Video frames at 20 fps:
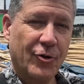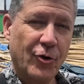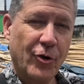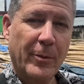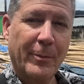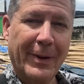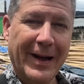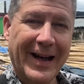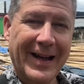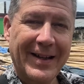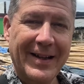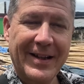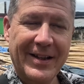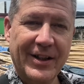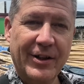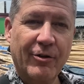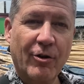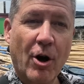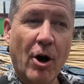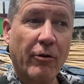You can buy these
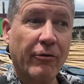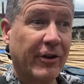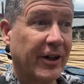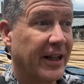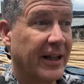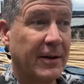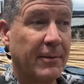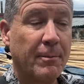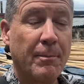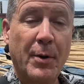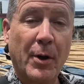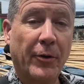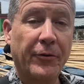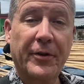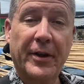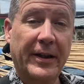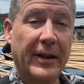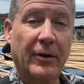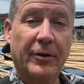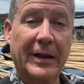that are already built
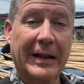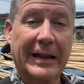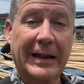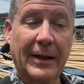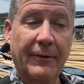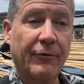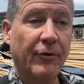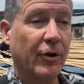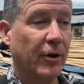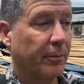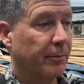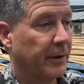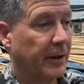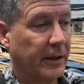and they'll deliver them.